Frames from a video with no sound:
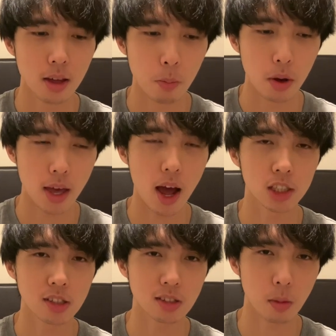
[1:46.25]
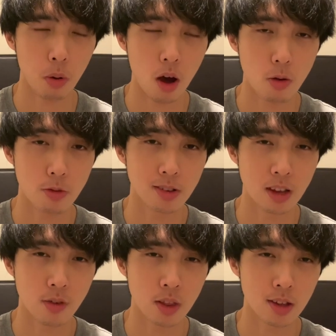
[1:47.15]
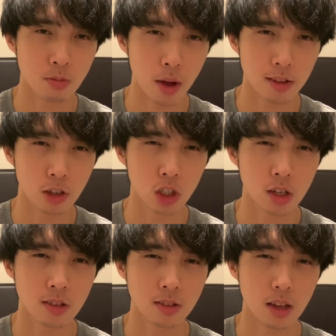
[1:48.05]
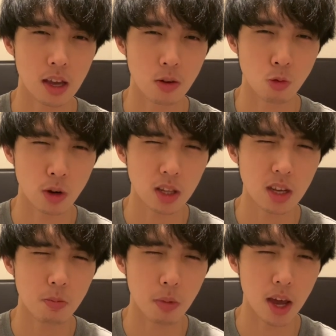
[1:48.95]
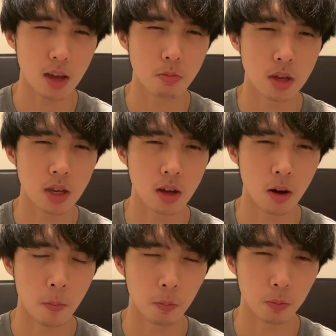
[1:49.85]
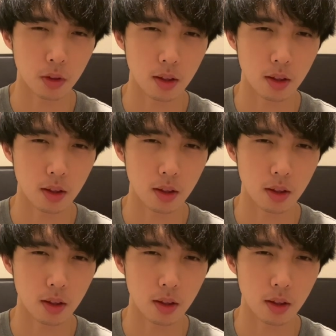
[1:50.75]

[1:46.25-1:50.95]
but yeah, just upon receiving these messages, it really made me um,